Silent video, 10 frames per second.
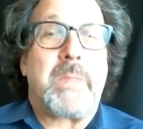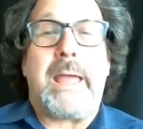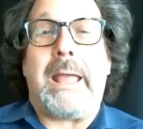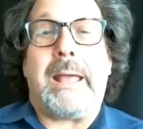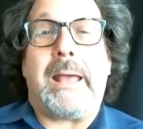
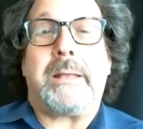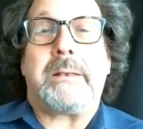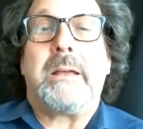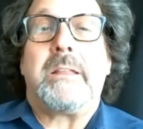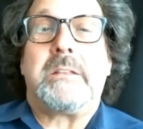and
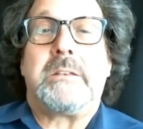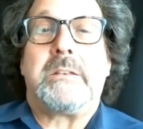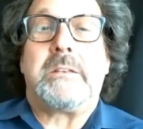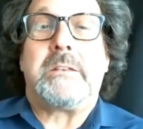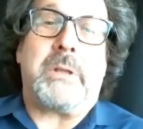the
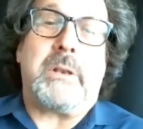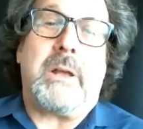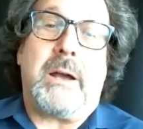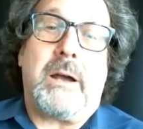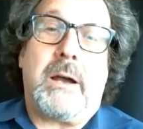development
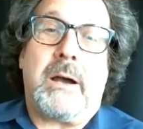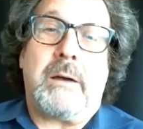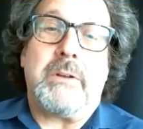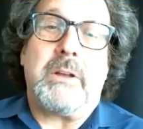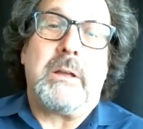
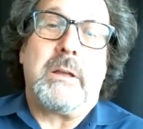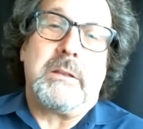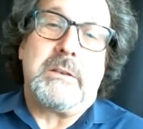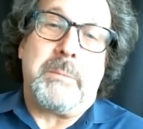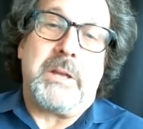of
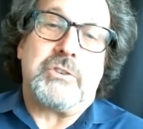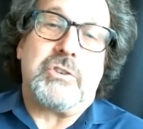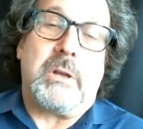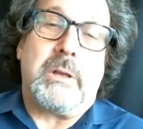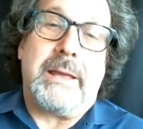
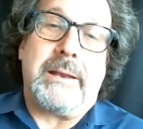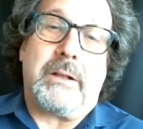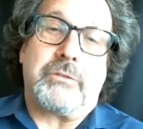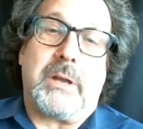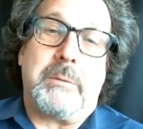dementia and
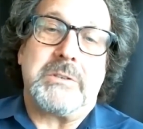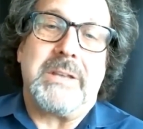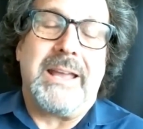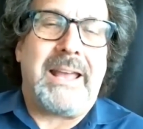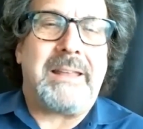Alzheimer's.
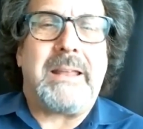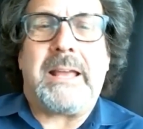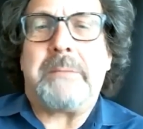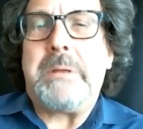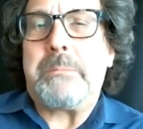And, and
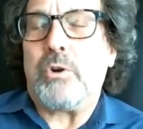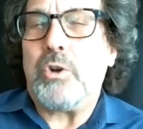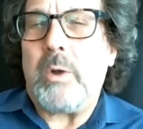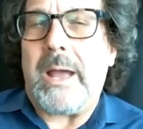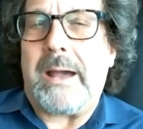people who
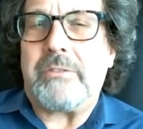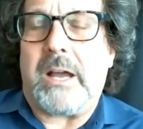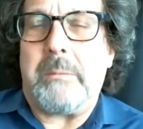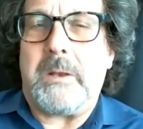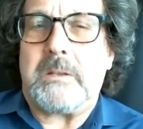have
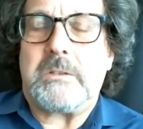diabetes,